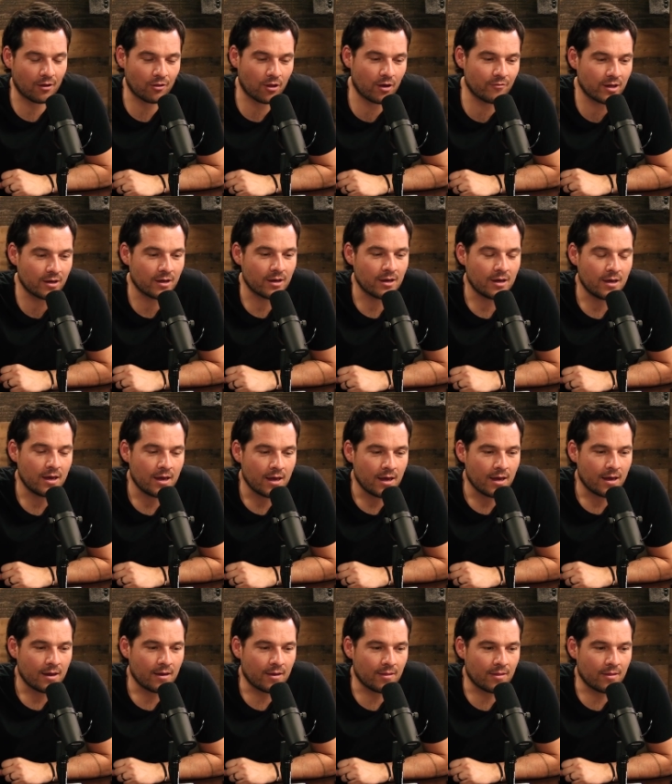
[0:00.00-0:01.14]
I love it.
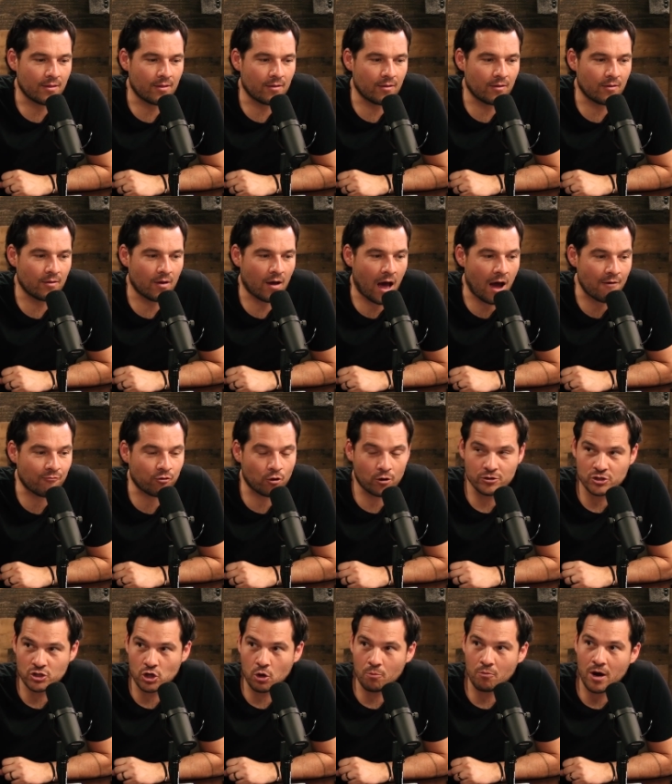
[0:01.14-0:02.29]
I've
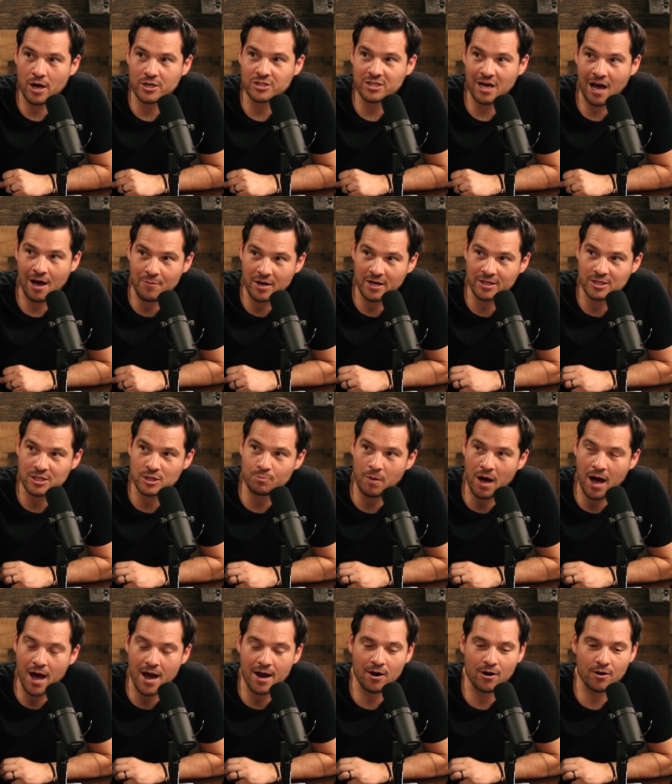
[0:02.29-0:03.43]
learned so much. I've been
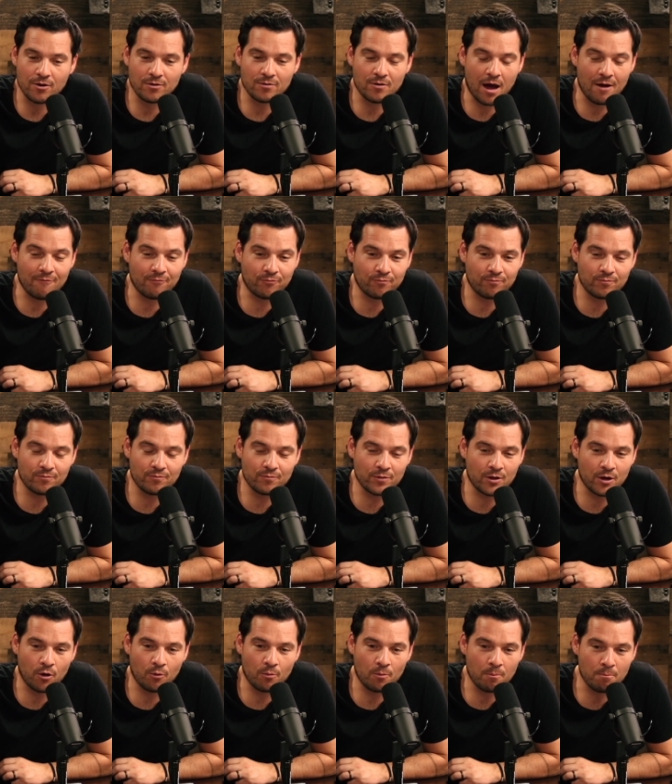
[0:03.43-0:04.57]
inspired. I've,
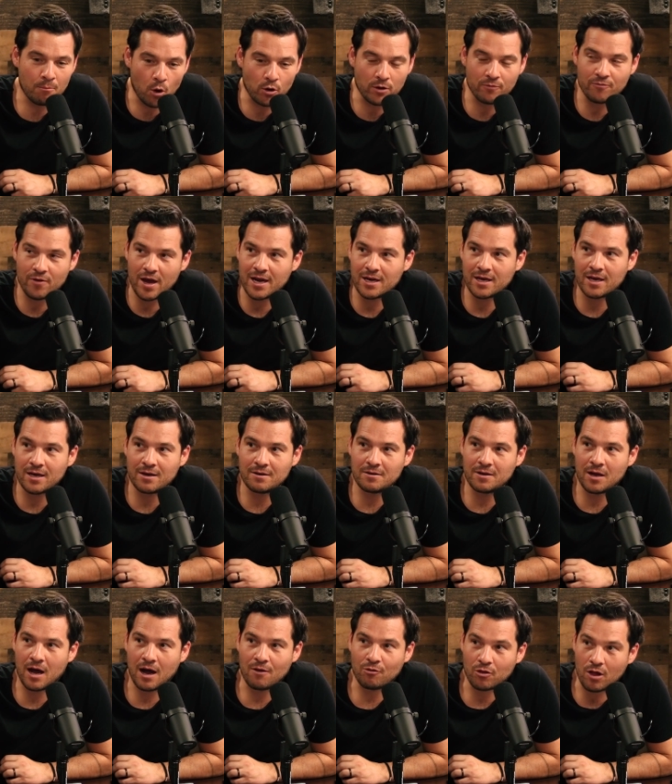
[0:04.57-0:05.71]
you know, motivated.
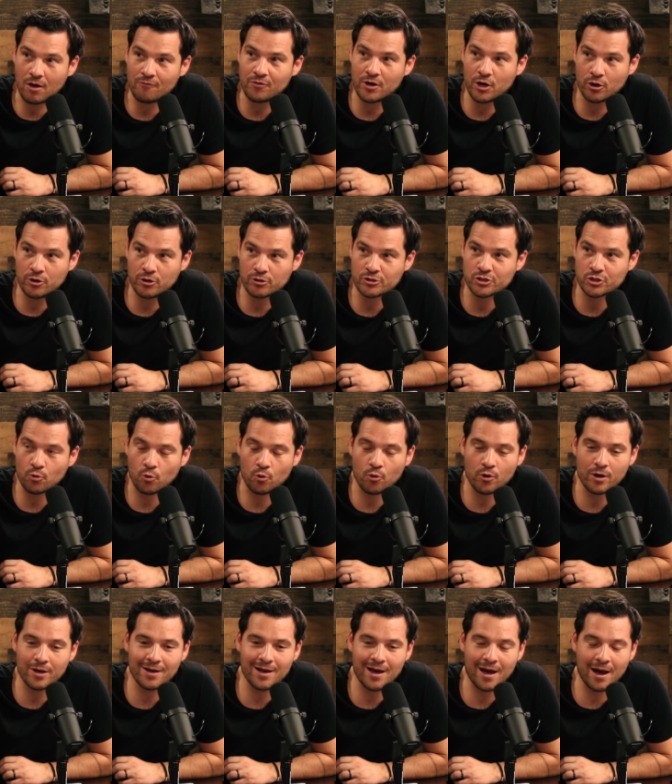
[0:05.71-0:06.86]
I love hearing your
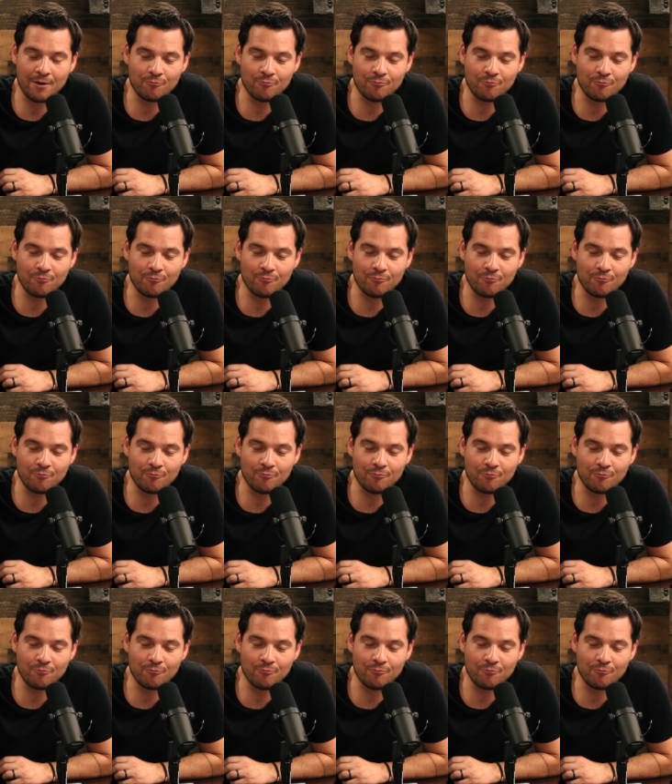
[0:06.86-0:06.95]
story.